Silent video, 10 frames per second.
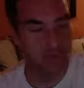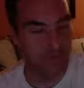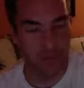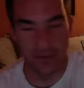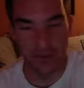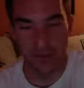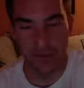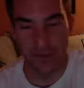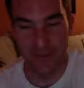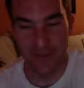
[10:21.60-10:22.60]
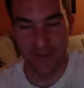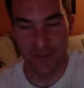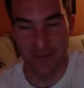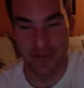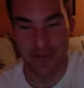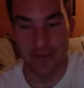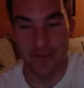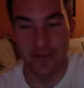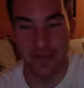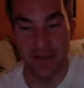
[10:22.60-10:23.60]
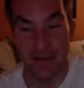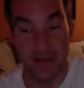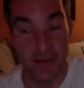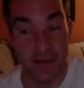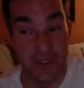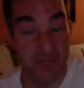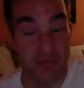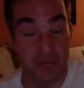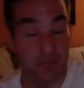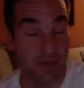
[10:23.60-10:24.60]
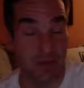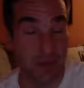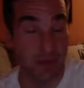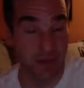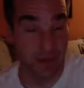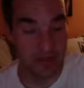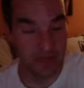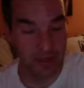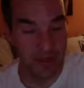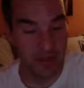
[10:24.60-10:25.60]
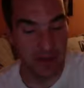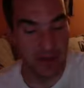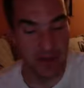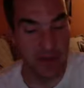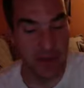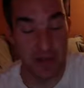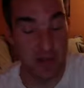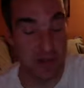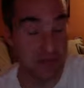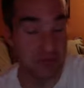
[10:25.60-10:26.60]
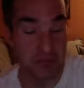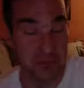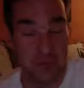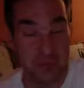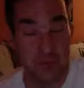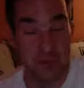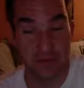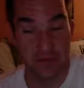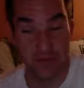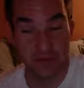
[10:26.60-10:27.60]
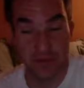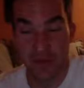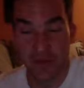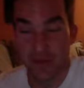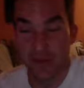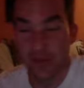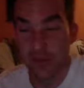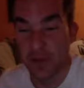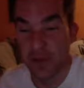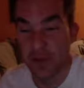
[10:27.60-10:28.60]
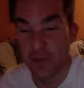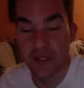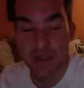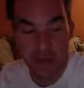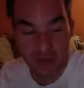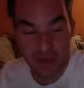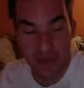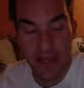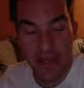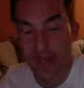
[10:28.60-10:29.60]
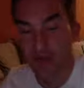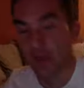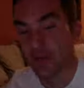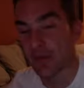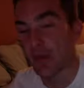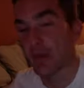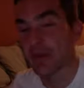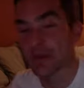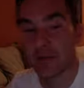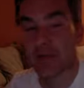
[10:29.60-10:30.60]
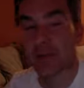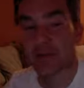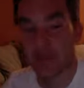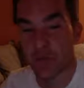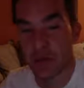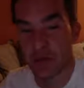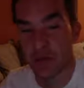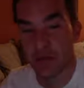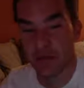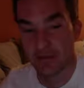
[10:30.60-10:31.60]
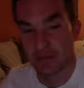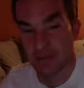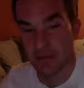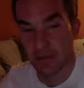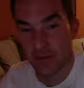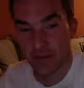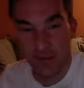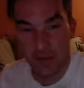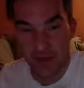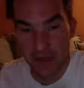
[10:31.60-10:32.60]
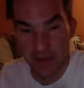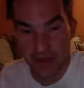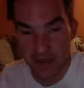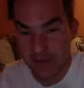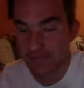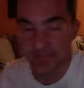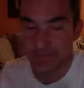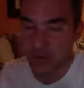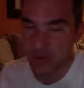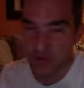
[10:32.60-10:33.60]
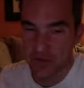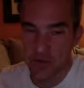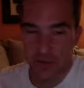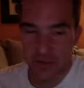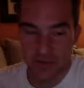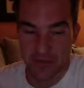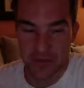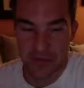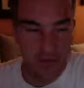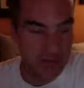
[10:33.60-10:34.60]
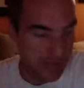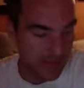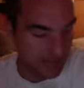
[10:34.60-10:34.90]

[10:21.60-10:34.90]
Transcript: Mark likes to use, to a team that everybody thought was going to win MLS Cup, and they just didn't do it. So whenever you need to beat LA and you have to worry about somebody else to win on the final day of the season, you don't deserve to be in that spot.